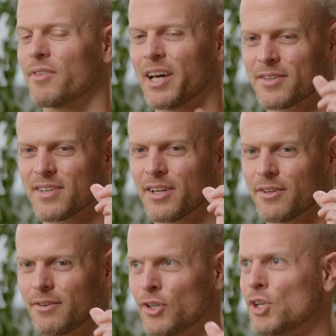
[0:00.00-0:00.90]
That is
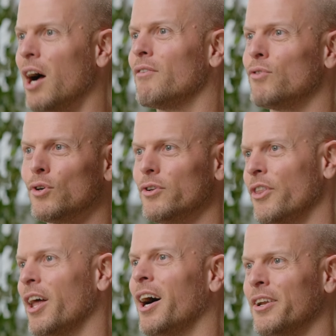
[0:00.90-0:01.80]
a novel,
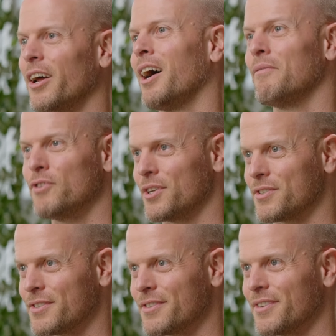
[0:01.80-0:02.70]
non
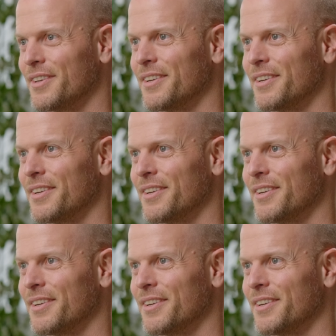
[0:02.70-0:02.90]
obvious